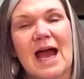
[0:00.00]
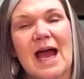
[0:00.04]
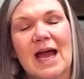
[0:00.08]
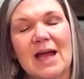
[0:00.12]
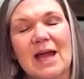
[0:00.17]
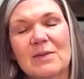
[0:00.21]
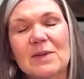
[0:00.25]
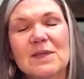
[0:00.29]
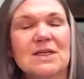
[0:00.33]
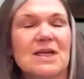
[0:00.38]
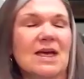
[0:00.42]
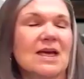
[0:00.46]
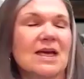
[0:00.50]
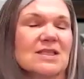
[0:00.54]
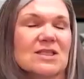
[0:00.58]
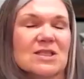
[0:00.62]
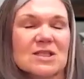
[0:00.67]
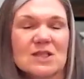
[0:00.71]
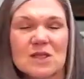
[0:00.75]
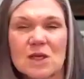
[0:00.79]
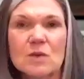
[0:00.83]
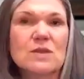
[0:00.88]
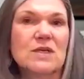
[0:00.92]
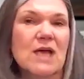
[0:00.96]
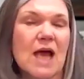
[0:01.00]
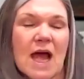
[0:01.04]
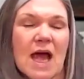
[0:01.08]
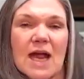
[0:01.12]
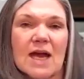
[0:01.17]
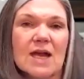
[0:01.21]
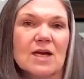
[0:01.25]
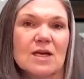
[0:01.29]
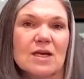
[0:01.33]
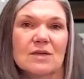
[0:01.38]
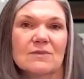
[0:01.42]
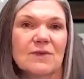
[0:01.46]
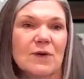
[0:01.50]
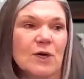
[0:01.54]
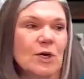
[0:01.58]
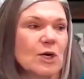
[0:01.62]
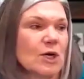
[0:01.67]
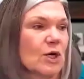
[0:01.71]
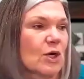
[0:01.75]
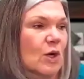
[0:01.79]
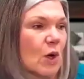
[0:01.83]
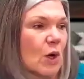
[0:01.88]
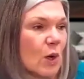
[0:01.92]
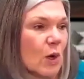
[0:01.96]
I would get so tired of
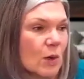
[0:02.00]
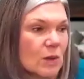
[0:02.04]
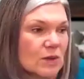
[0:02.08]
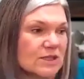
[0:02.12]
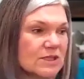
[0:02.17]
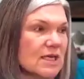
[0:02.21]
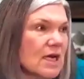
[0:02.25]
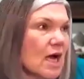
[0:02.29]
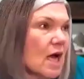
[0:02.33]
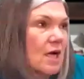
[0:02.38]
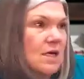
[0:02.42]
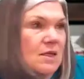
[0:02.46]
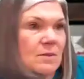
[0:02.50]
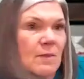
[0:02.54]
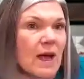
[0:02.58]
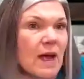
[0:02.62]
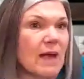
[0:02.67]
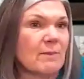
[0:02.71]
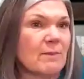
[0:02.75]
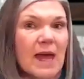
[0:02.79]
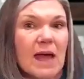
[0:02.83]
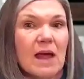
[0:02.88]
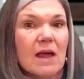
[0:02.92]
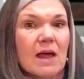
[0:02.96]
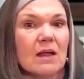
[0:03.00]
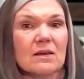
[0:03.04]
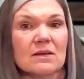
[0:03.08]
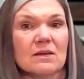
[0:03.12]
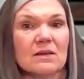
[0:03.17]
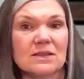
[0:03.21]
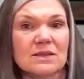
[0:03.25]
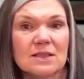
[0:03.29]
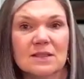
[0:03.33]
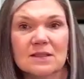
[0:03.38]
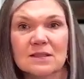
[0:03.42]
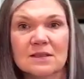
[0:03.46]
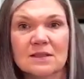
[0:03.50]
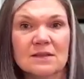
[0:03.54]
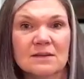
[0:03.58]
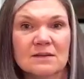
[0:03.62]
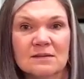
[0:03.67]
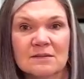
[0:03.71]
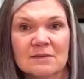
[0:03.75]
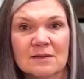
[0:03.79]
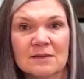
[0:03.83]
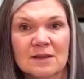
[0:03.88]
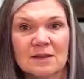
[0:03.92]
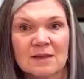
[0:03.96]
her holding on to my belt
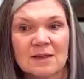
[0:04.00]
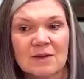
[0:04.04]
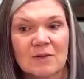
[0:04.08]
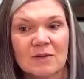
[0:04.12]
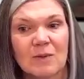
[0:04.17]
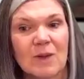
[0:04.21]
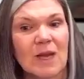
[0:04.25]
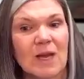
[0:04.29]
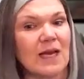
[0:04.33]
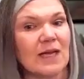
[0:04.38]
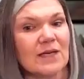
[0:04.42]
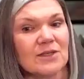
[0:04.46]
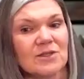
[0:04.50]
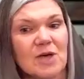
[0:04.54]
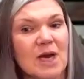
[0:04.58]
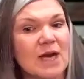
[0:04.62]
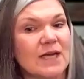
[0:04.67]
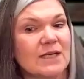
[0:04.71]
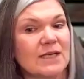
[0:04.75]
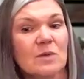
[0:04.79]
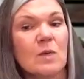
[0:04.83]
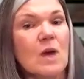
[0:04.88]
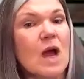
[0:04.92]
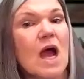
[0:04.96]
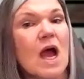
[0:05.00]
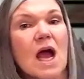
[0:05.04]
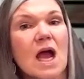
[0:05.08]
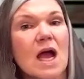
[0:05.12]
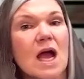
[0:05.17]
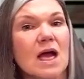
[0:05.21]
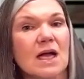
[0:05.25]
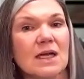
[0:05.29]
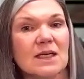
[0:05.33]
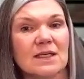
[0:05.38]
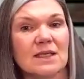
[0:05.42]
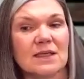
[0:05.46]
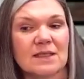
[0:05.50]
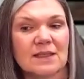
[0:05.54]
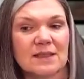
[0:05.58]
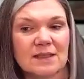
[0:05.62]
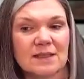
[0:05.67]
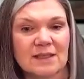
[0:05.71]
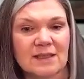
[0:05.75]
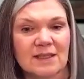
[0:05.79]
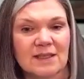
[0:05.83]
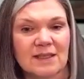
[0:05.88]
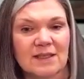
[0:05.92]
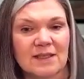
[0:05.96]
while I tried to walk,
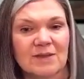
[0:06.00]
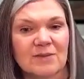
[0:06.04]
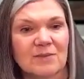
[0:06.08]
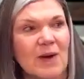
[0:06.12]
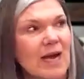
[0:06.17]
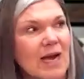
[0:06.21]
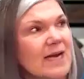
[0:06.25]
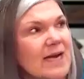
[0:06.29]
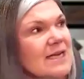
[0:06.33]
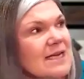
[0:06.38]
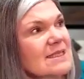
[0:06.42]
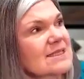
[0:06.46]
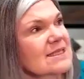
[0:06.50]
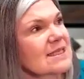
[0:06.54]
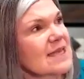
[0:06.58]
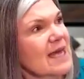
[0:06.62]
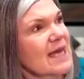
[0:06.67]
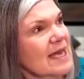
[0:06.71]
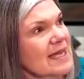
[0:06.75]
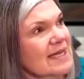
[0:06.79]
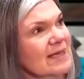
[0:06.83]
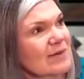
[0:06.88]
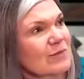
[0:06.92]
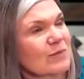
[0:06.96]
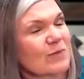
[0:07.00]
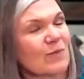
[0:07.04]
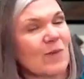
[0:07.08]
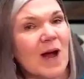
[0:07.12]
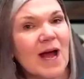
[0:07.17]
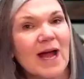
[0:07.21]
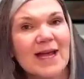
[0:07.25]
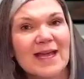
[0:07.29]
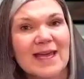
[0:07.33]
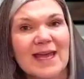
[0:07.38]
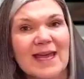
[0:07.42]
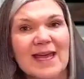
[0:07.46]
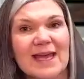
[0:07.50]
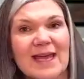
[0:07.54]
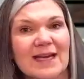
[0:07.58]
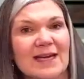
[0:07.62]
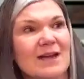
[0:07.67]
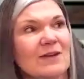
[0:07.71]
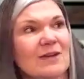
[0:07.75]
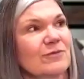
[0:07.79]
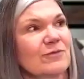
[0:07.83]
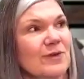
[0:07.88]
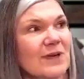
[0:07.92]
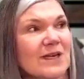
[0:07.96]
right? It's like, why can't
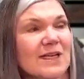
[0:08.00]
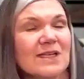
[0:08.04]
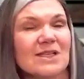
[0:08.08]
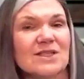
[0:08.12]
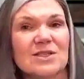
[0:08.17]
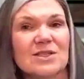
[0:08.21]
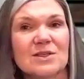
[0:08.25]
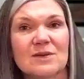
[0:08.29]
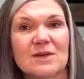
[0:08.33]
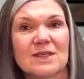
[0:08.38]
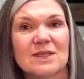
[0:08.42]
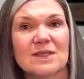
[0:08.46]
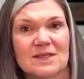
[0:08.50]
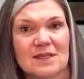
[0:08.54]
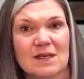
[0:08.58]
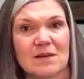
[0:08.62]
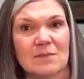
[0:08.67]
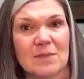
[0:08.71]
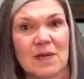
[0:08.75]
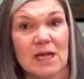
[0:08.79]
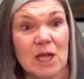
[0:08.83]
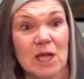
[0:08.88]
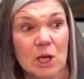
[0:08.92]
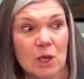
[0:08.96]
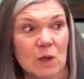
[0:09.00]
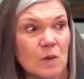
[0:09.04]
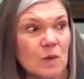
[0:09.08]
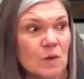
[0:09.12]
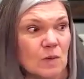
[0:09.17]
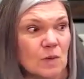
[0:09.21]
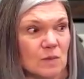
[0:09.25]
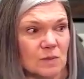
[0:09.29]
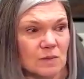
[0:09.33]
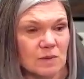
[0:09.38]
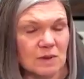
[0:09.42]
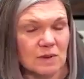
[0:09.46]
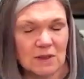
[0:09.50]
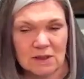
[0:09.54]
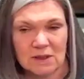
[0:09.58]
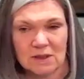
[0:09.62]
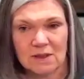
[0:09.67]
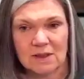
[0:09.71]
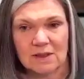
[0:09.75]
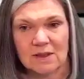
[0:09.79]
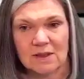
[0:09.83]
I freaking do this on my own?